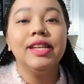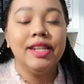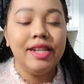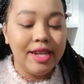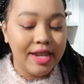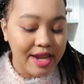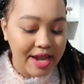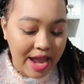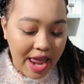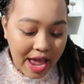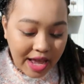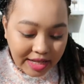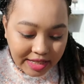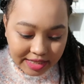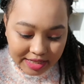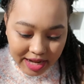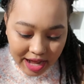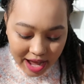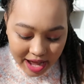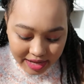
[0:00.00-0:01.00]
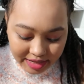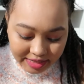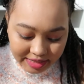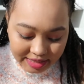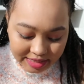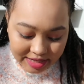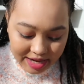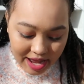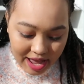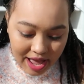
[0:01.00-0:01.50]
Next, I
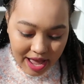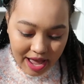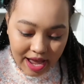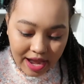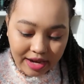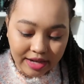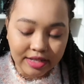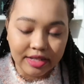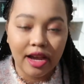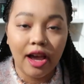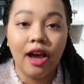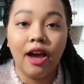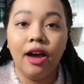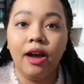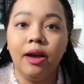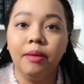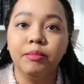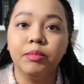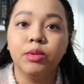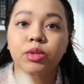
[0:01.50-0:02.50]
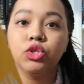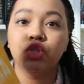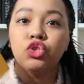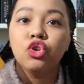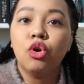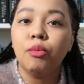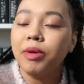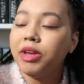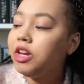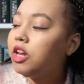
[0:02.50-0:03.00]
snagged
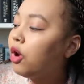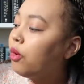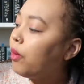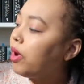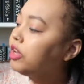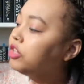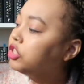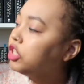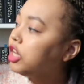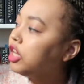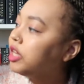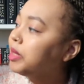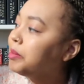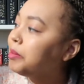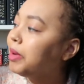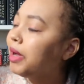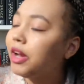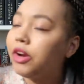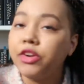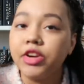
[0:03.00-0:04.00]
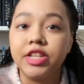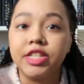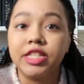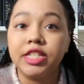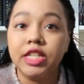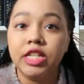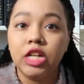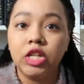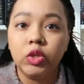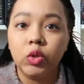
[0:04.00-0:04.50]
Soulmate Equation by
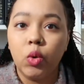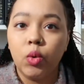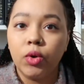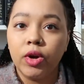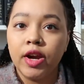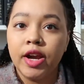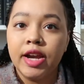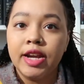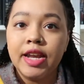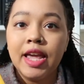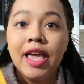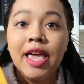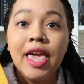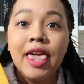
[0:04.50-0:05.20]
Christina Lauren.